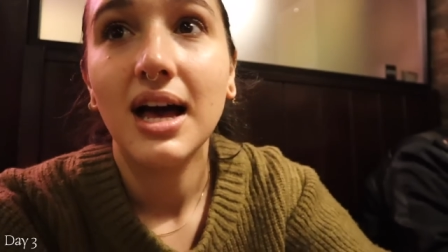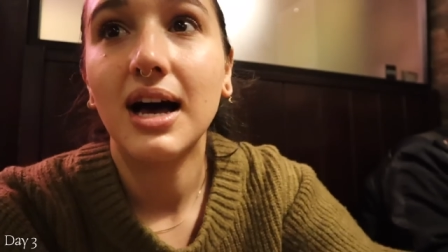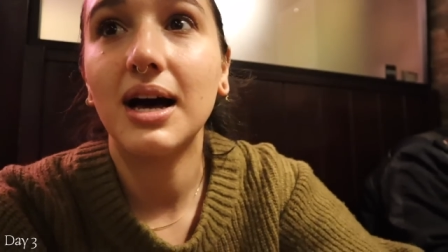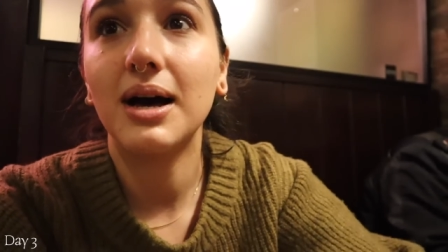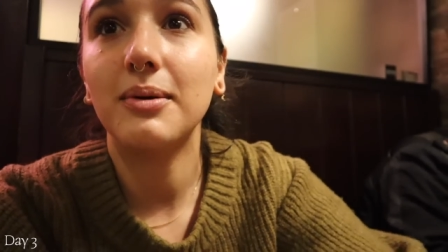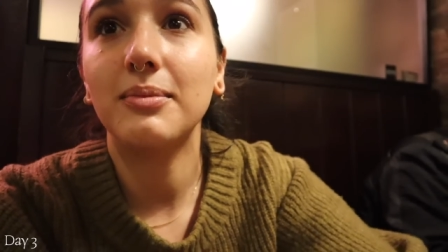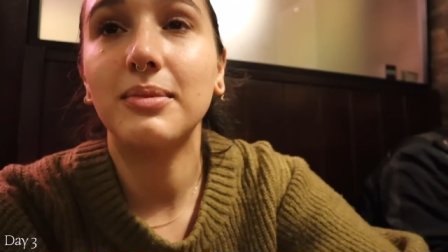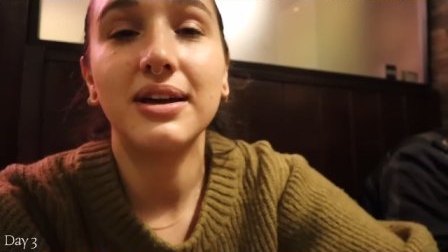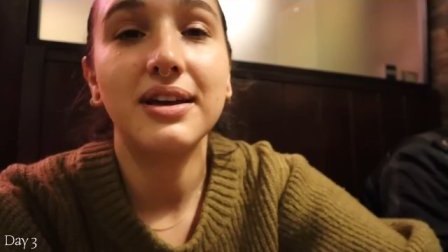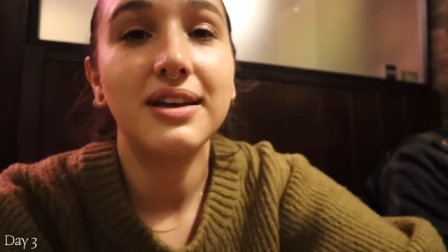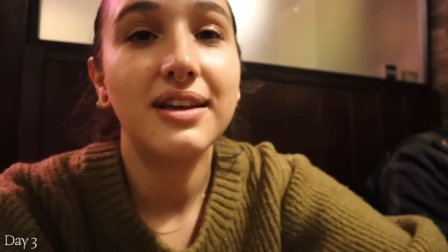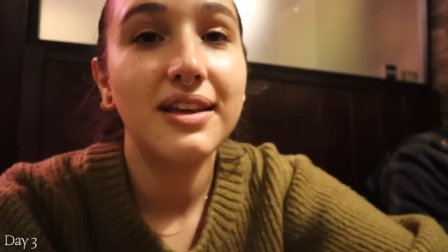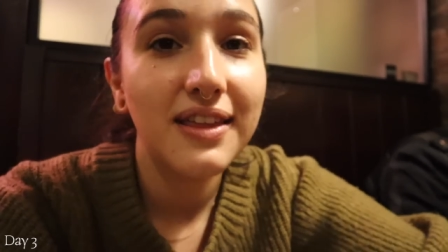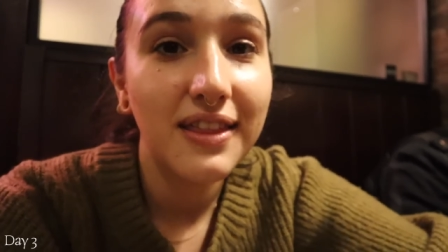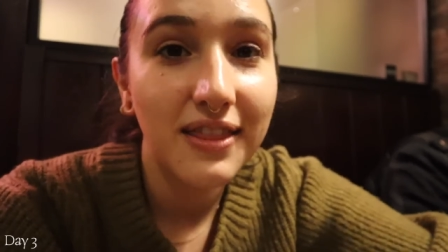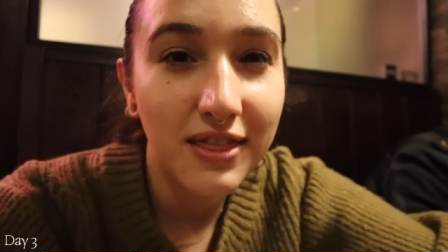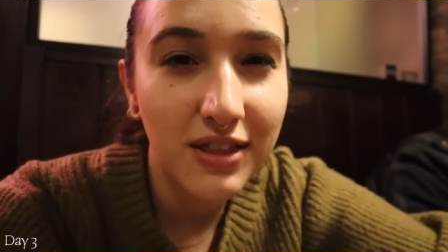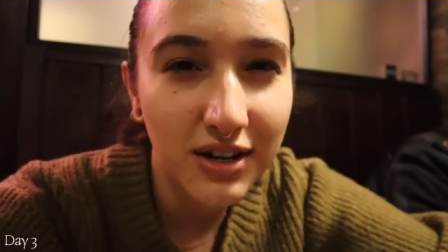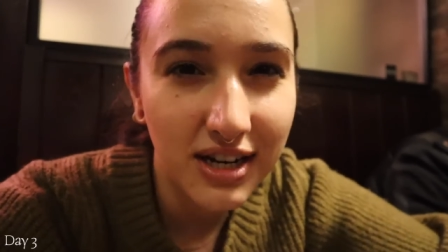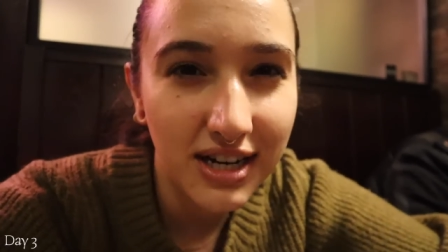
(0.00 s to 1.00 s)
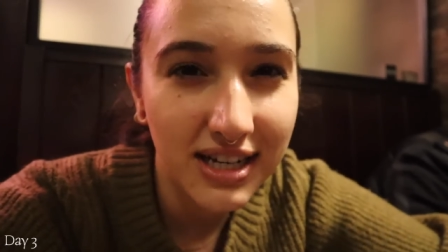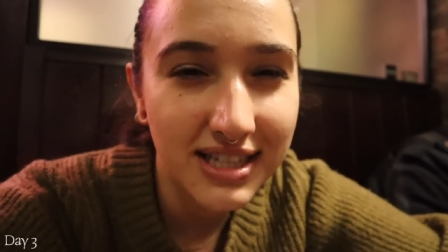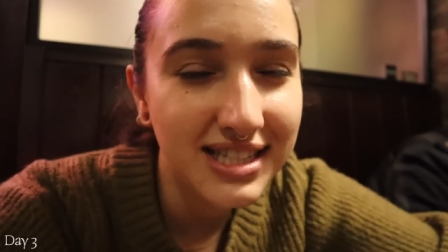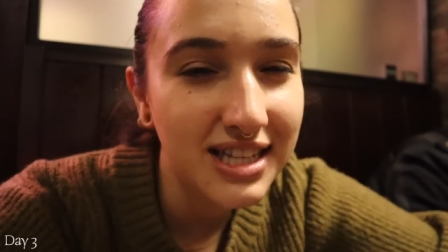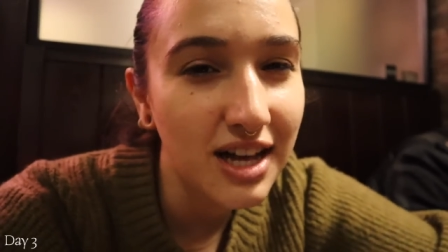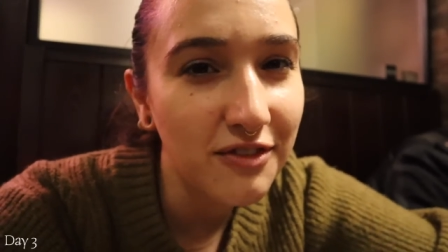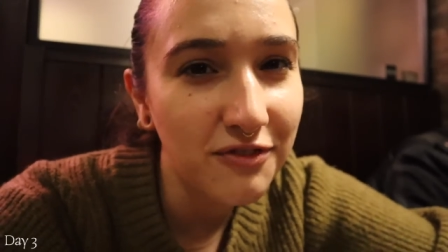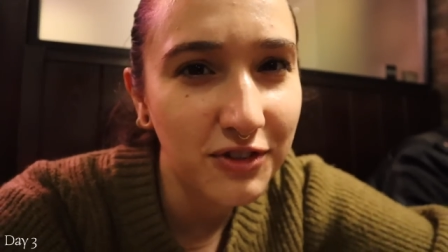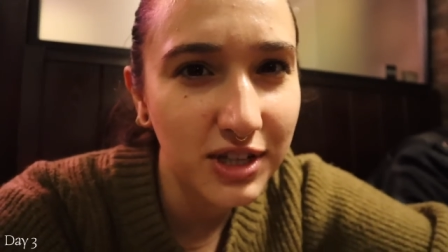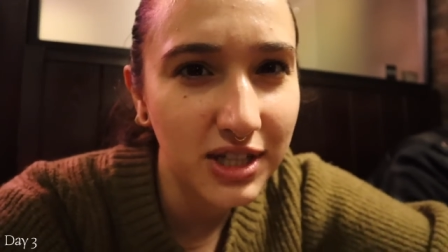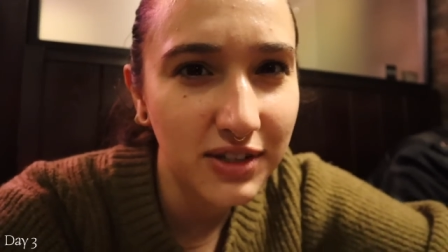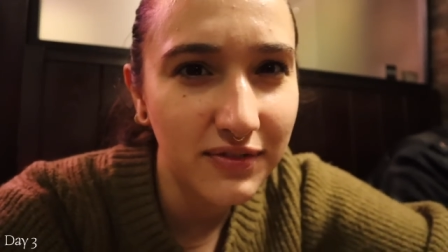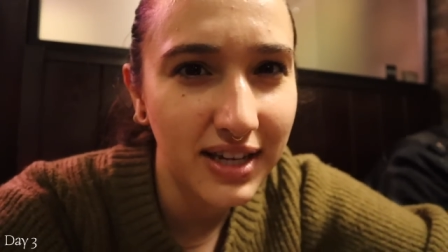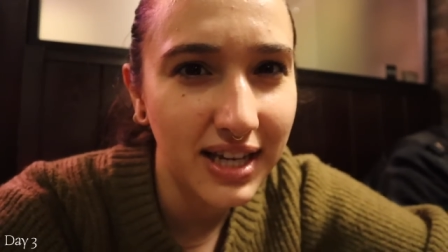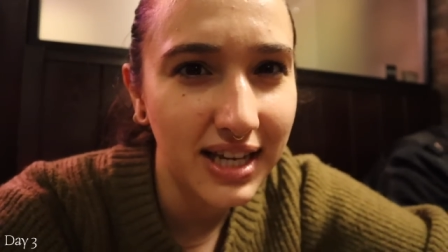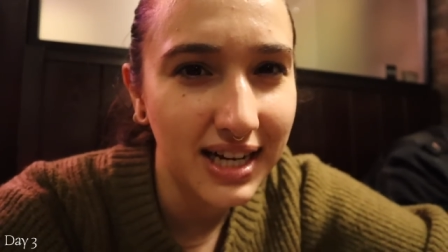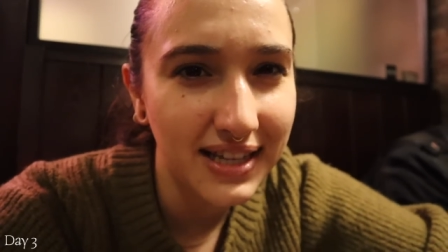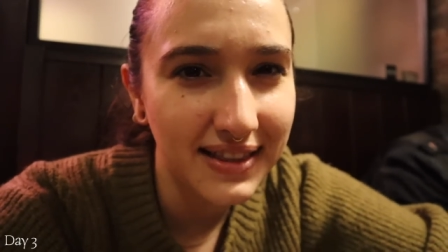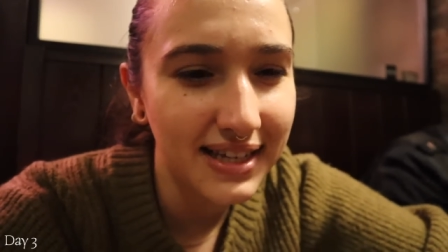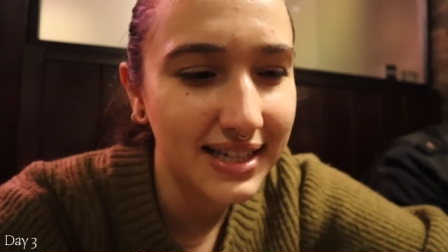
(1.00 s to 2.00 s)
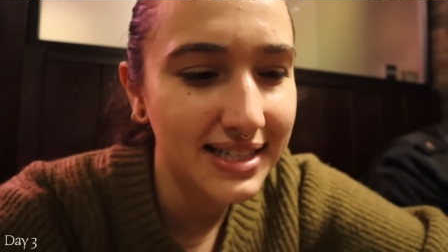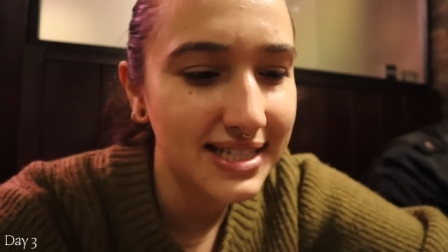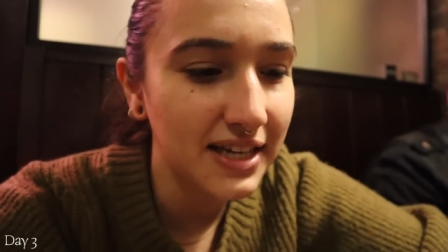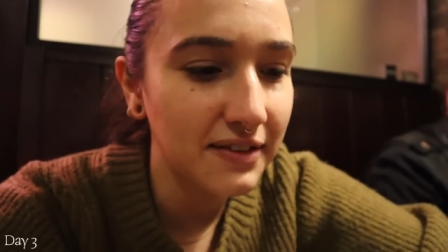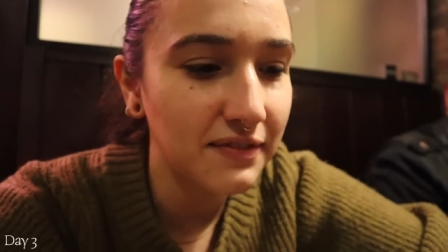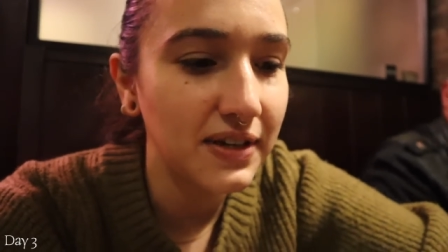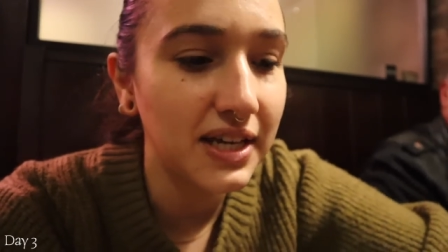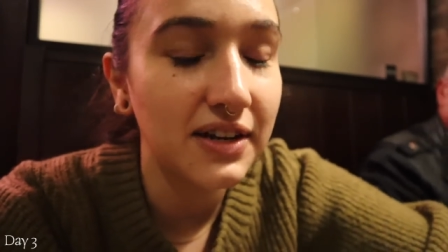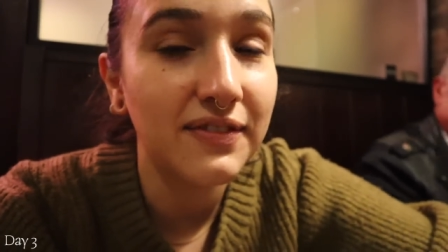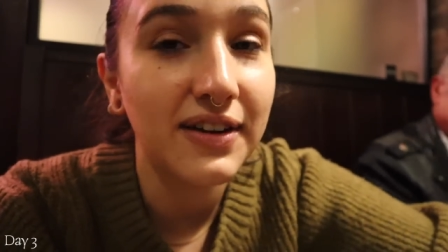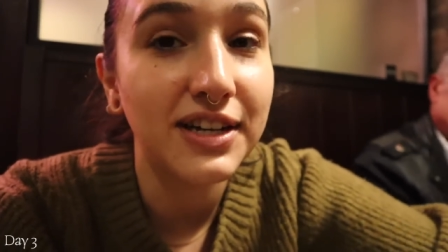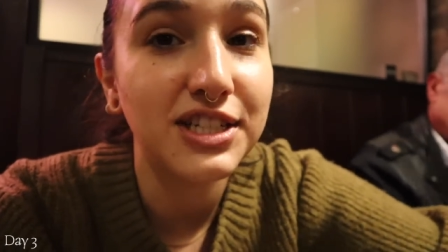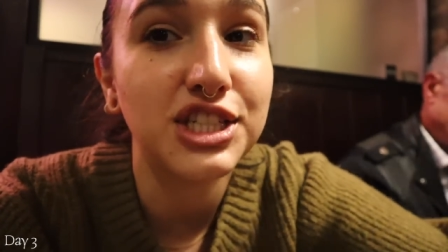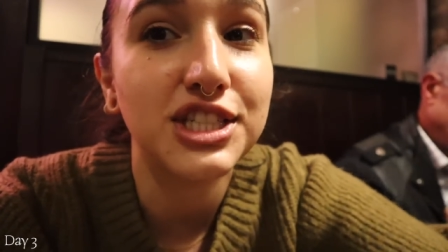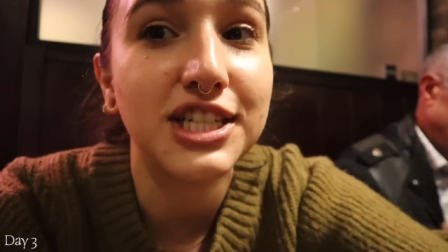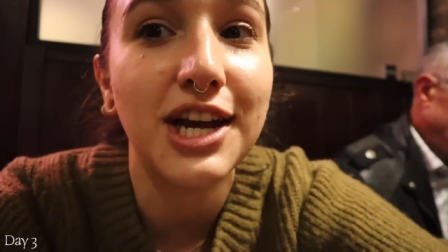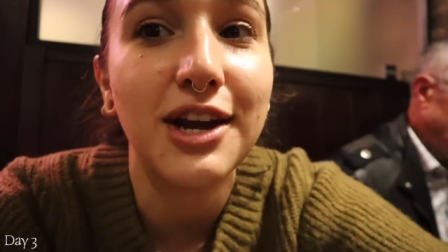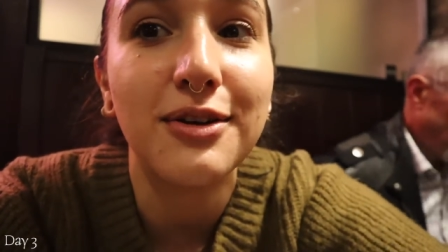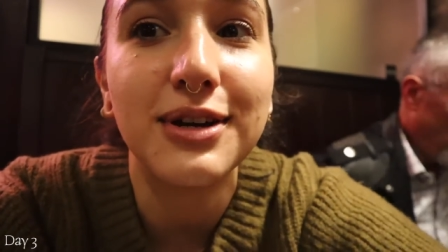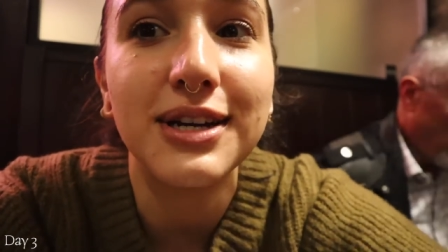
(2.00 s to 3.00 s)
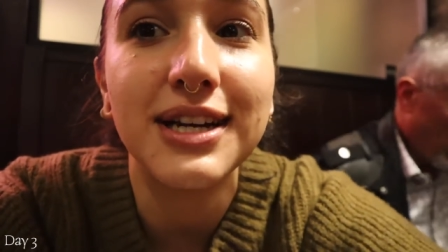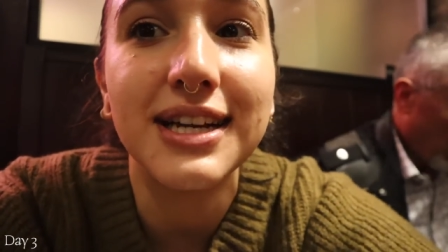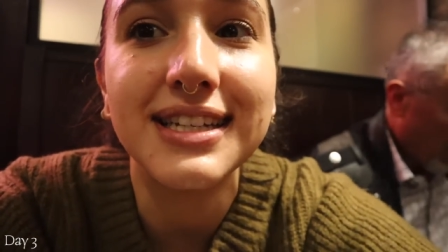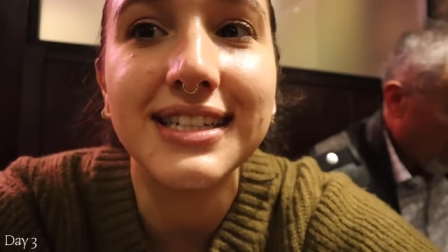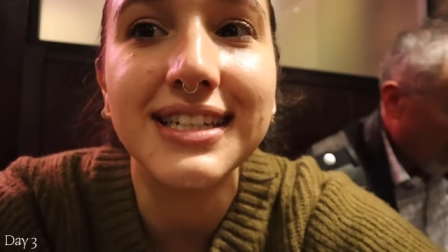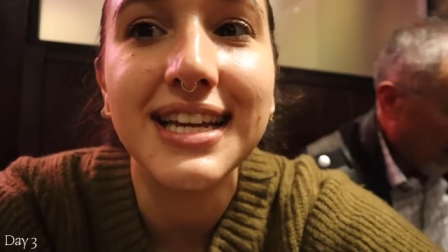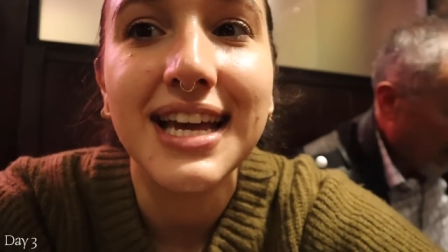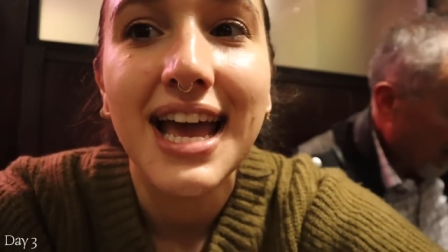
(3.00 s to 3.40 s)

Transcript: Um, it's not fully vegan. I think it's like vegan vegetarian.